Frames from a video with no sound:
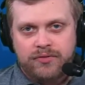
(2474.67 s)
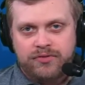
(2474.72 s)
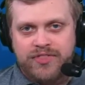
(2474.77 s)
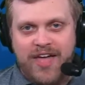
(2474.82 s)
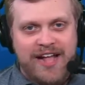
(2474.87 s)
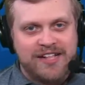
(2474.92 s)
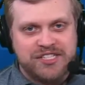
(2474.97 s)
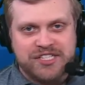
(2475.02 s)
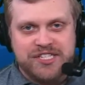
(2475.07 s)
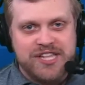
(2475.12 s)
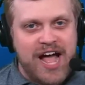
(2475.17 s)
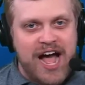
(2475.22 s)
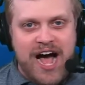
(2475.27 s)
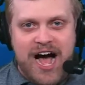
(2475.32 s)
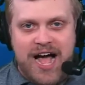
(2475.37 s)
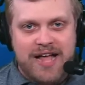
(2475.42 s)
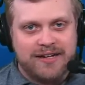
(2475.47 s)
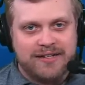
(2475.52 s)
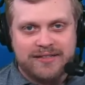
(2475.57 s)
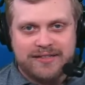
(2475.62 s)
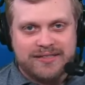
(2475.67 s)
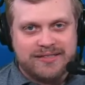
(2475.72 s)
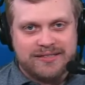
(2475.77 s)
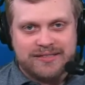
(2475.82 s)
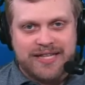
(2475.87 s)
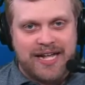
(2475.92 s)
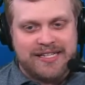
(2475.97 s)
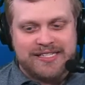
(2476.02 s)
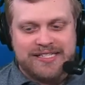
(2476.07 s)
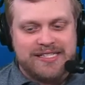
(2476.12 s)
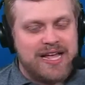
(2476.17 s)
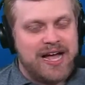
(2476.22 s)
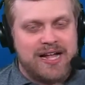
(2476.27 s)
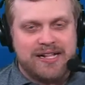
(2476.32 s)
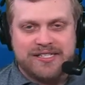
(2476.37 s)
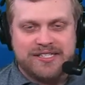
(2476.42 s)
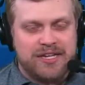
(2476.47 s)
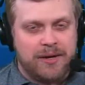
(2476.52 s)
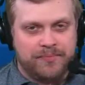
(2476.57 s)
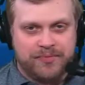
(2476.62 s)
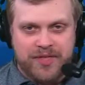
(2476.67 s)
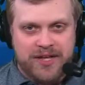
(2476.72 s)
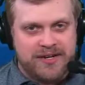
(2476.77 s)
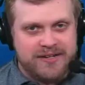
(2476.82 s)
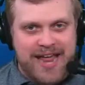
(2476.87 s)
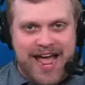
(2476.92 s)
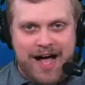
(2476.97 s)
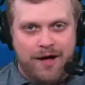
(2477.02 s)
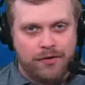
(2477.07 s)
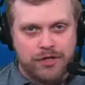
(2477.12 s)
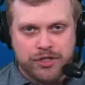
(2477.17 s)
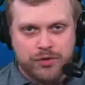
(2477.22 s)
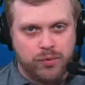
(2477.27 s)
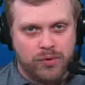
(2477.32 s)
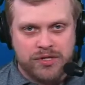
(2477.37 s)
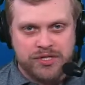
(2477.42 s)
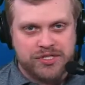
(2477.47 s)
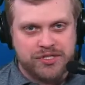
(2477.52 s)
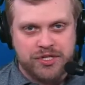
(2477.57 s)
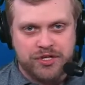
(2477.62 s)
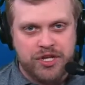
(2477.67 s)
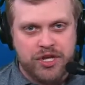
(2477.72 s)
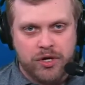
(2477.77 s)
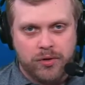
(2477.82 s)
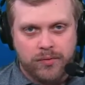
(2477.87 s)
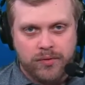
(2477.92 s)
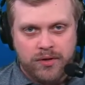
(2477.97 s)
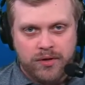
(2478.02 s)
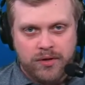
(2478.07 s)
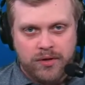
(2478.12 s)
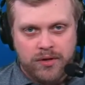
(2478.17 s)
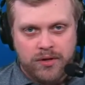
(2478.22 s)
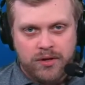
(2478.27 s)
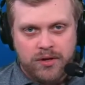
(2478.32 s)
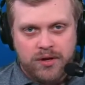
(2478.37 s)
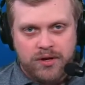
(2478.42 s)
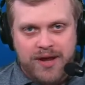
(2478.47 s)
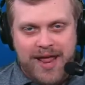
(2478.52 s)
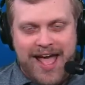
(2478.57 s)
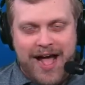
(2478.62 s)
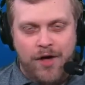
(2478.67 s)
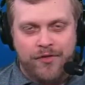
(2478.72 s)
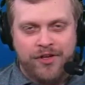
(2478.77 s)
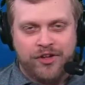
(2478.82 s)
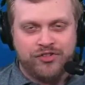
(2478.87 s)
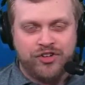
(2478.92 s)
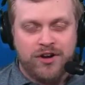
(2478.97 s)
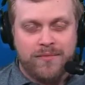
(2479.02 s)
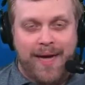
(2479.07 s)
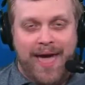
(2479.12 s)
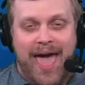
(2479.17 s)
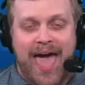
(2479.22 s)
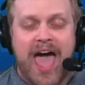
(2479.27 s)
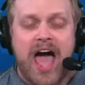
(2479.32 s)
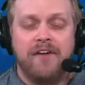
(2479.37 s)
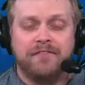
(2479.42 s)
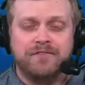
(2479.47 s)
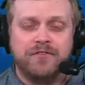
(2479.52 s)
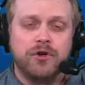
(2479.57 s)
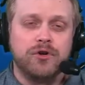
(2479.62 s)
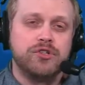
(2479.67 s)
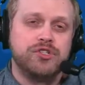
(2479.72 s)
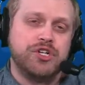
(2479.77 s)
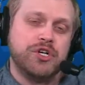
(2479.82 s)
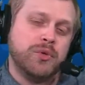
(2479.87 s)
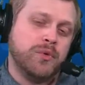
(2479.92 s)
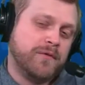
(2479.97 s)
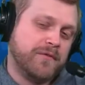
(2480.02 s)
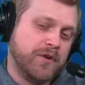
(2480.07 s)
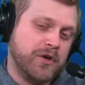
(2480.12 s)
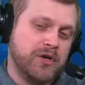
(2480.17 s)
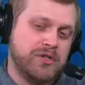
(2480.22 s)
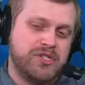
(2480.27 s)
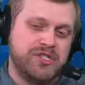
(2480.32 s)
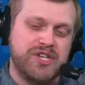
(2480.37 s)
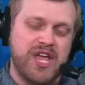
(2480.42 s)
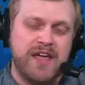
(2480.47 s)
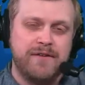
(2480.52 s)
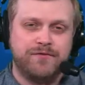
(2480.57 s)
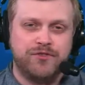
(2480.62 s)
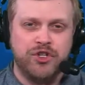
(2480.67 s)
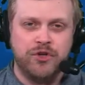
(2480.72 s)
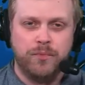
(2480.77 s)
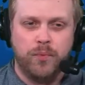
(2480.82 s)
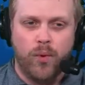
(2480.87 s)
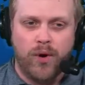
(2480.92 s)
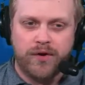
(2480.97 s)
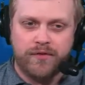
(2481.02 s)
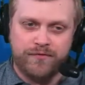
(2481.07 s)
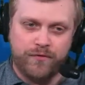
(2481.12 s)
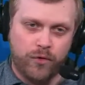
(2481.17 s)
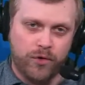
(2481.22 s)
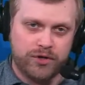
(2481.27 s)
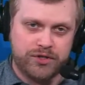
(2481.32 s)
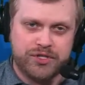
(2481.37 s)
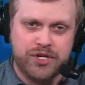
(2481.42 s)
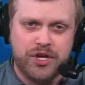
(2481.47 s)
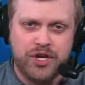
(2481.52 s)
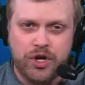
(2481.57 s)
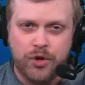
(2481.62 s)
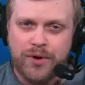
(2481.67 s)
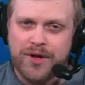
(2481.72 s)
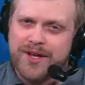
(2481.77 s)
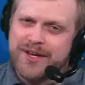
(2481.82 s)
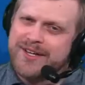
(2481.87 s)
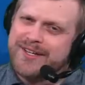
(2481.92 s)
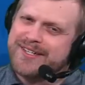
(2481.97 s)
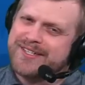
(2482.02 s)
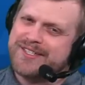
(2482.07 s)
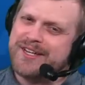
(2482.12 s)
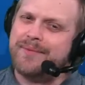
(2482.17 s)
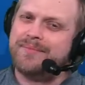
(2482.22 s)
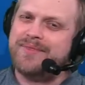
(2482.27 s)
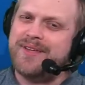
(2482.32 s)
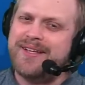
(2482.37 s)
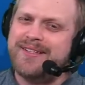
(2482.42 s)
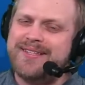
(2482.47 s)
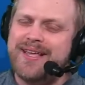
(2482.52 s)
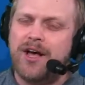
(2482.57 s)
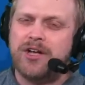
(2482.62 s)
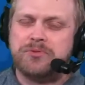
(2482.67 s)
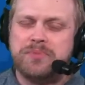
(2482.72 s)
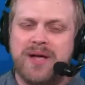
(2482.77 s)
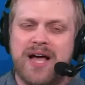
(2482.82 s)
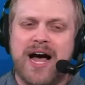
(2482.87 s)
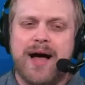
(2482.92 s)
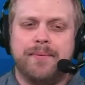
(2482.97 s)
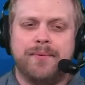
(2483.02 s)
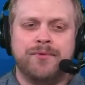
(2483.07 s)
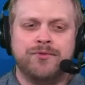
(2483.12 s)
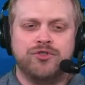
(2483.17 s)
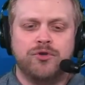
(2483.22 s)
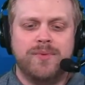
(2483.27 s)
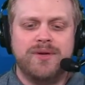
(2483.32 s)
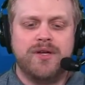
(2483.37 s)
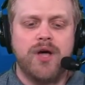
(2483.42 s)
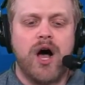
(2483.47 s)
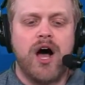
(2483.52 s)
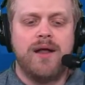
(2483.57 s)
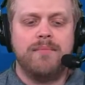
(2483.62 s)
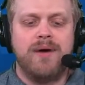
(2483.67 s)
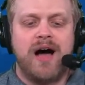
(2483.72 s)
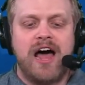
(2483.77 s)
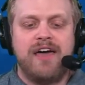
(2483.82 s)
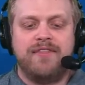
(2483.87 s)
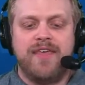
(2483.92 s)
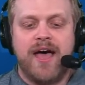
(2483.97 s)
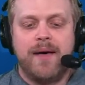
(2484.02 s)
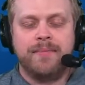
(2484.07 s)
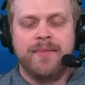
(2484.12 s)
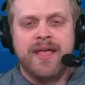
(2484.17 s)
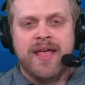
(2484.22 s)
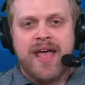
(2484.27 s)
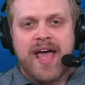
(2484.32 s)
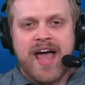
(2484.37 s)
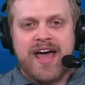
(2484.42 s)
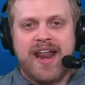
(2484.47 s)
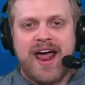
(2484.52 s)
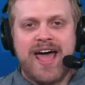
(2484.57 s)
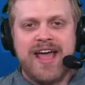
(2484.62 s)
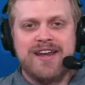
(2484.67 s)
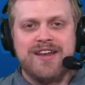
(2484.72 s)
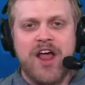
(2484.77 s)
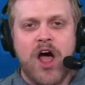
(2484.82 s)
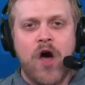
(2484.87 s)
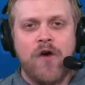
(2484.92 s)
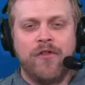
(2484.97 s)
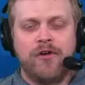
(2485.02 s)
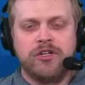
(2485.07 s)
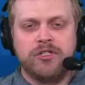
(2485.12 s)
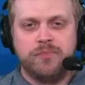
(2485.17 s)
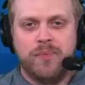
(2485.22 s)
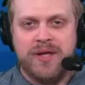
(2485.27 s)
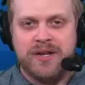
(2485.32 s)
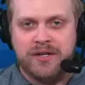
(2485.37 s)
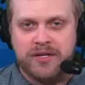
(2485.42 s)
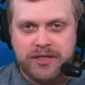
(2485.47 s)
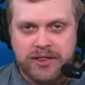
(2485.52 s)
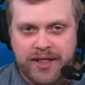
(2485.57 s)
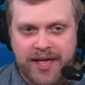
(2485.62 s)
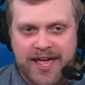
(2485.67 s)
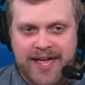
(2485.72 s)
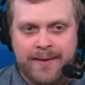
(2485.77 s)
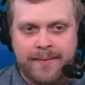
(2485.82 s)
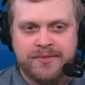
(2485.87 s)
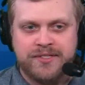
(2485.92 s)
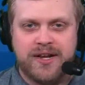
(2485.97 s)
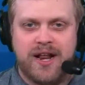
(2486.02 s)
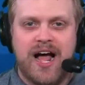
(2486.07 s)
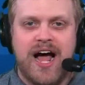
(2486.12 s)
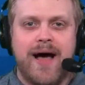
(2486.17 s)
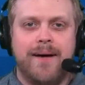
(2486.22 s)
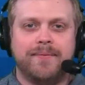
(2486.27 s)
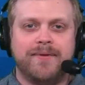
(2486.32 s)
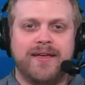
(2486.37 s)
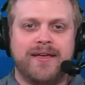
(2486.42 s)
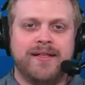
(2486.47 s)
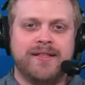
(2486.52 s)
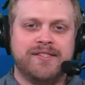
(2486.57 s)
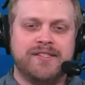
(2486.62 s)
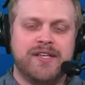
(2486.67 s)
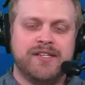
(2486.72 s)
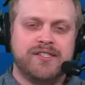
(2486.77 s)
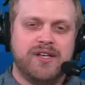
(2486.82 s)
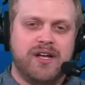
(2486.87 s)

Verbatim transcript: That's not, that's not something Dallas wants to do. Now, they can trade him after June first, save two point four two. Something tells me Hopkins will be gone by then. And I know there's been claims that Hopkins is